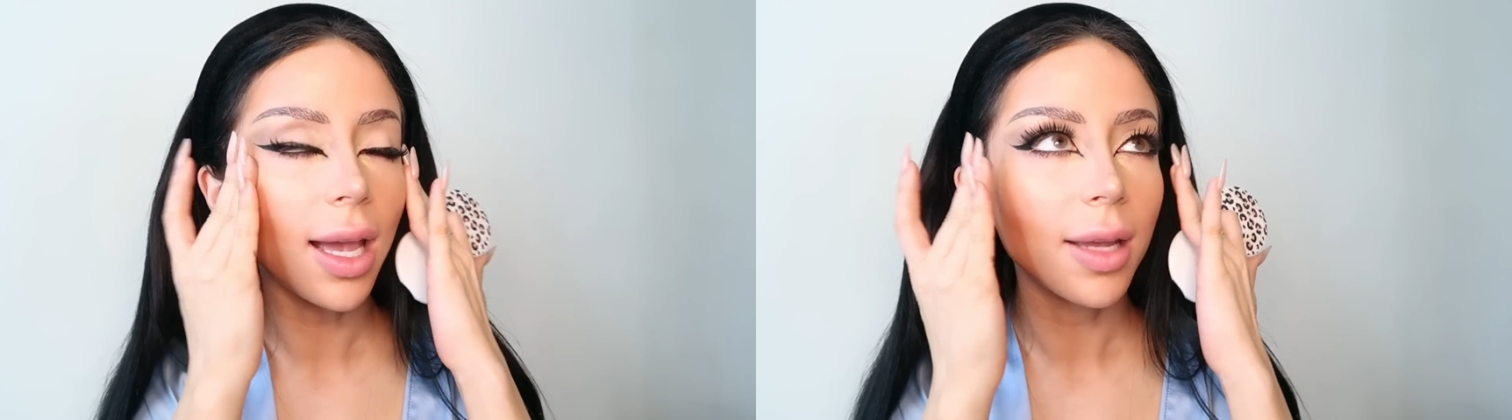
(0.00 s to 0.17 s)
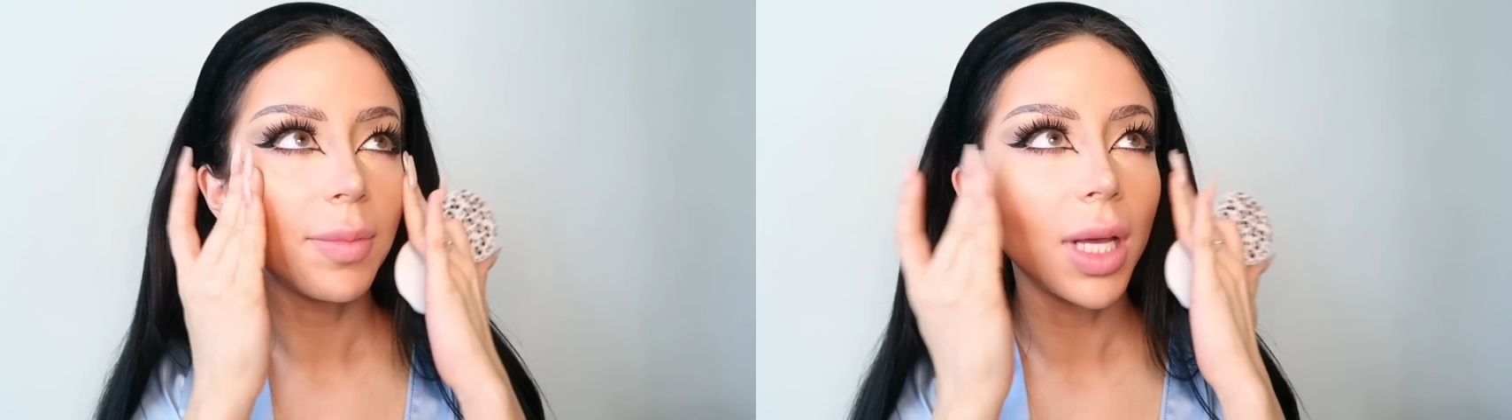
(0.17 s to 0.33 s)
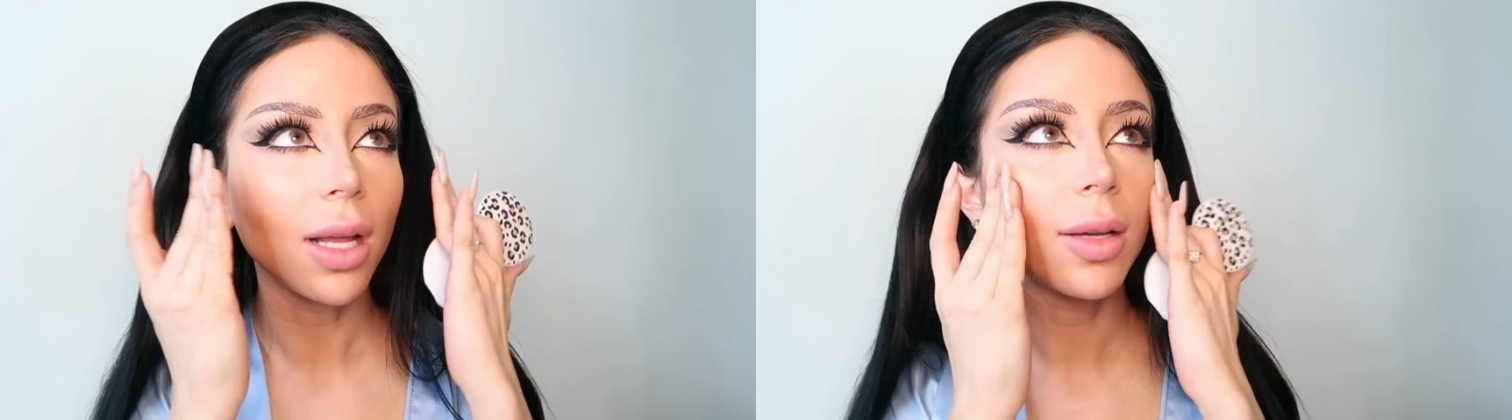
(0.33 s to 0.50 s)
I
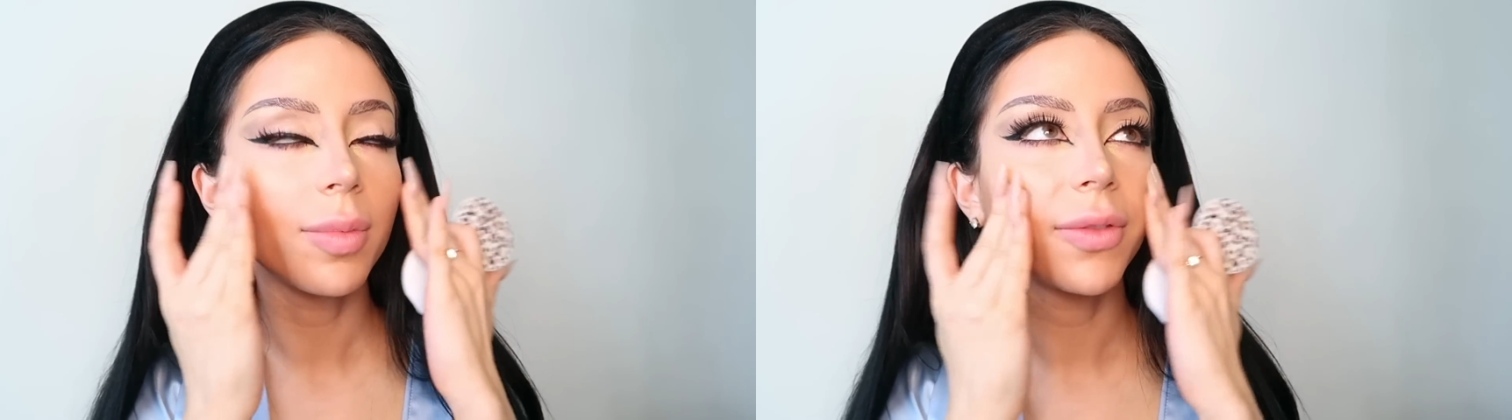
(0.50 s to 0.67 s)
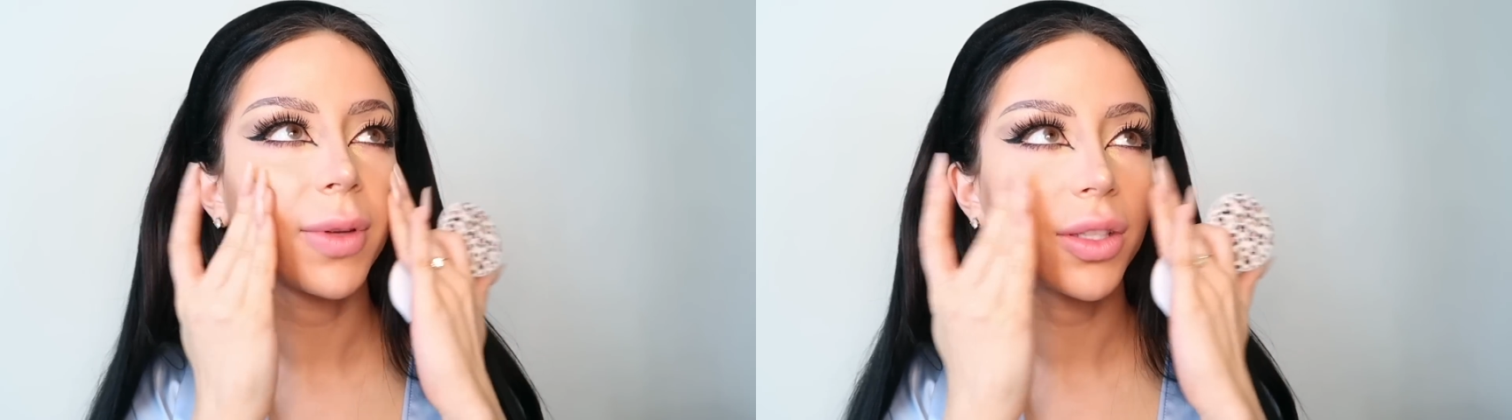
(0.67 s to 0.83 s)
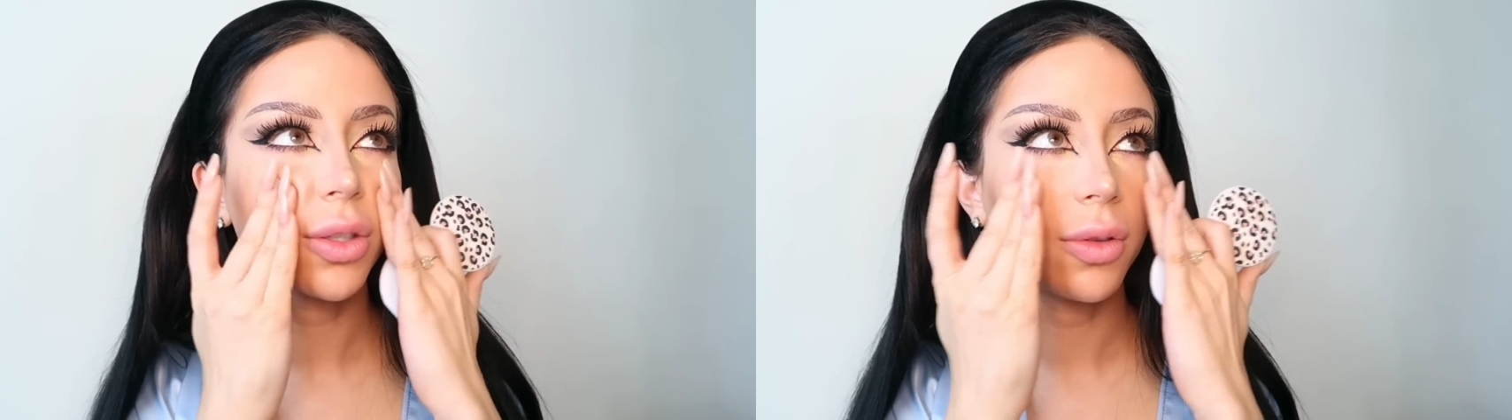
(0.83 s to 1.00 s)
am not a
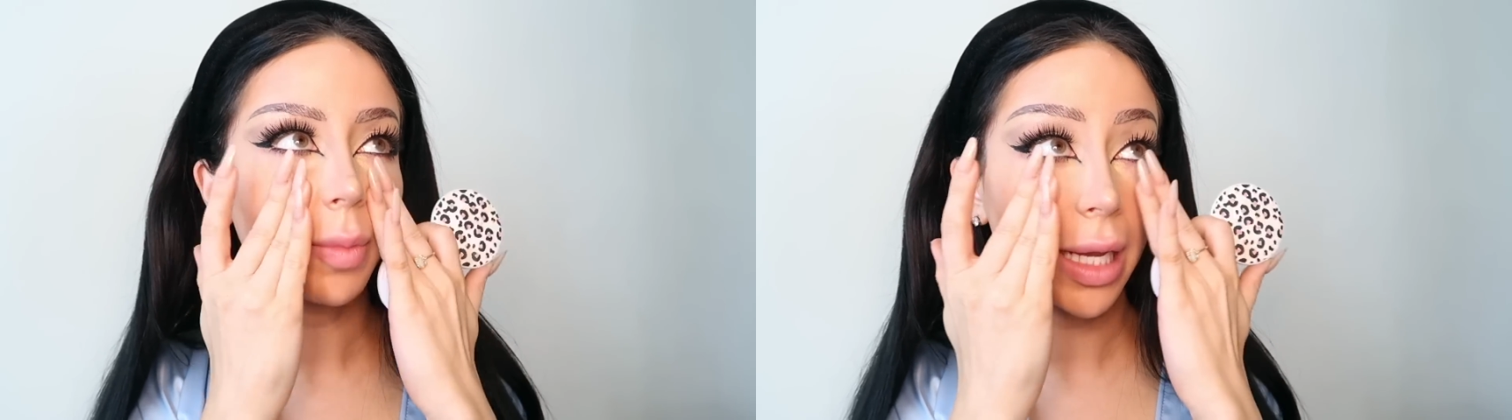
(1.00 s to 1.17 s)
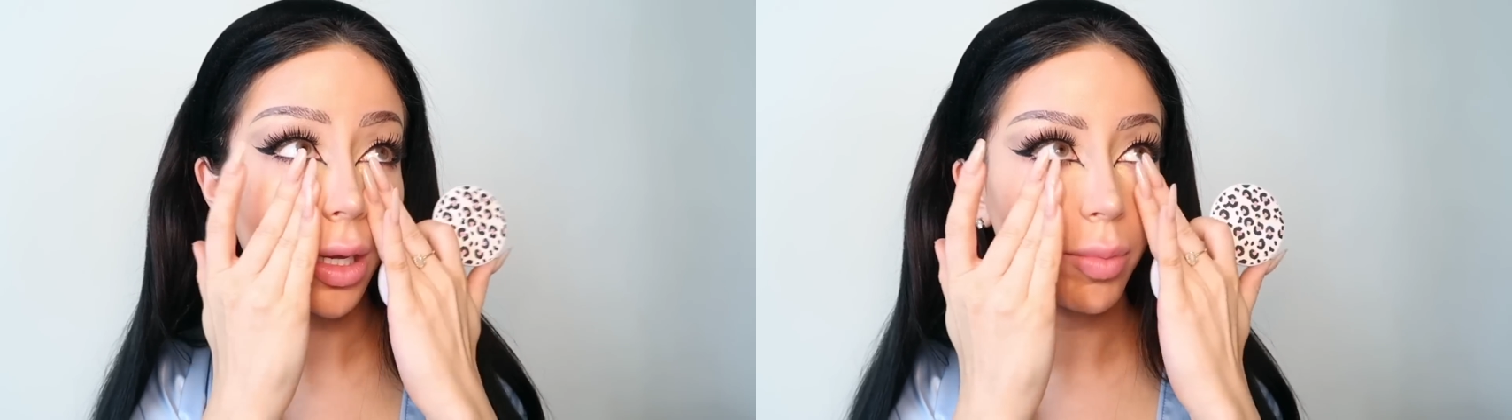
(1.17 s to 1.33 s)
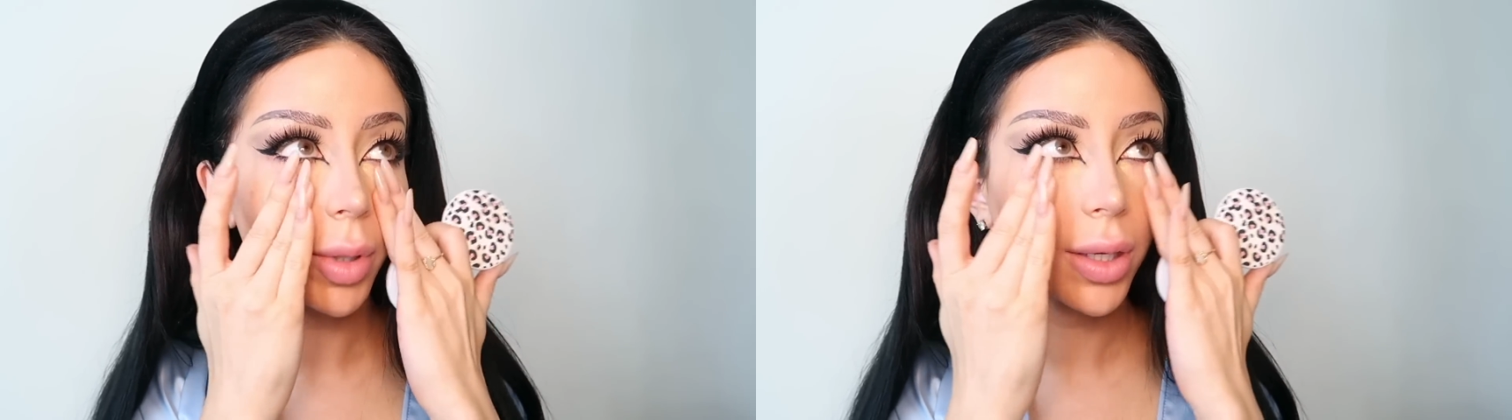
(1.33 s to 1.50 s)
professional
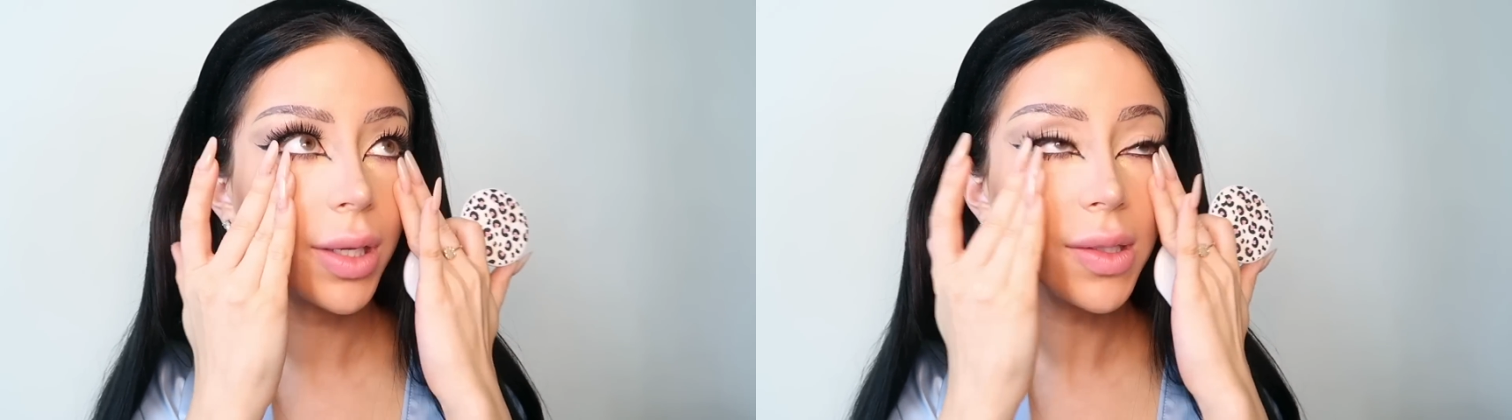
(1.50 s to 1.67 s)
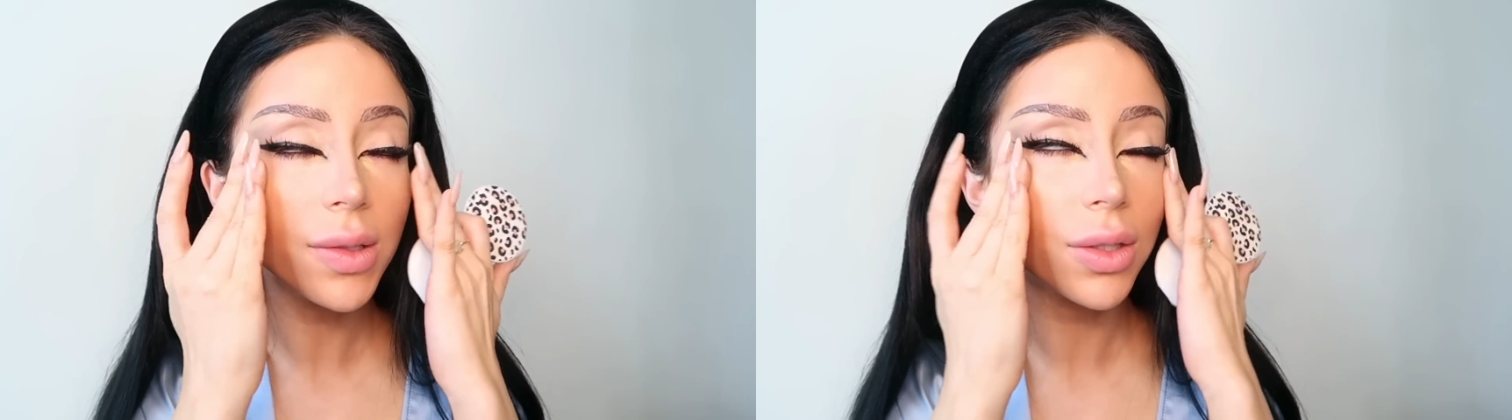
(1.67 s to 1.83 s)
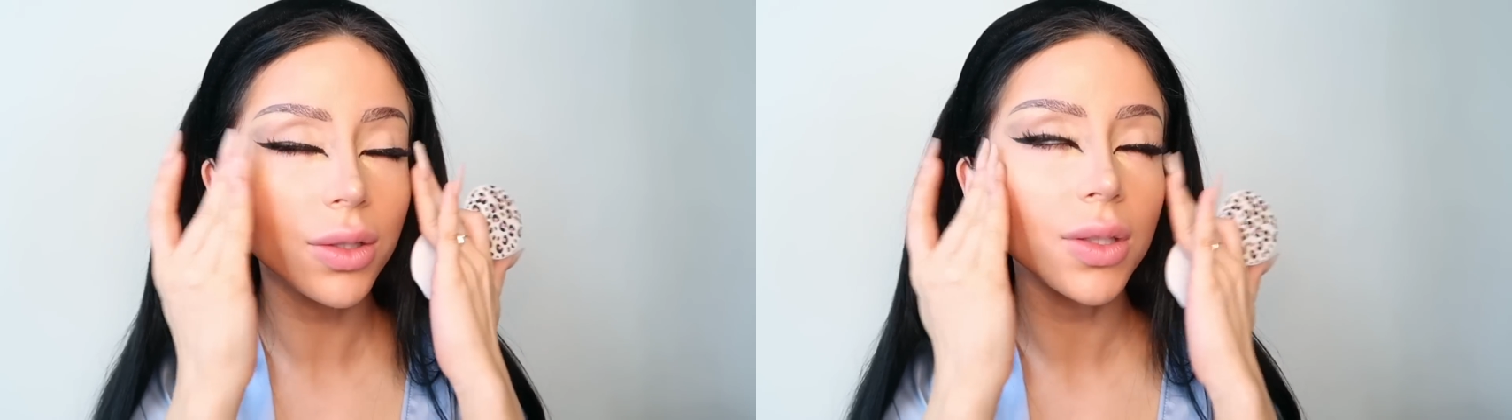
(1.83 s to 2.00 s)
makeup artist,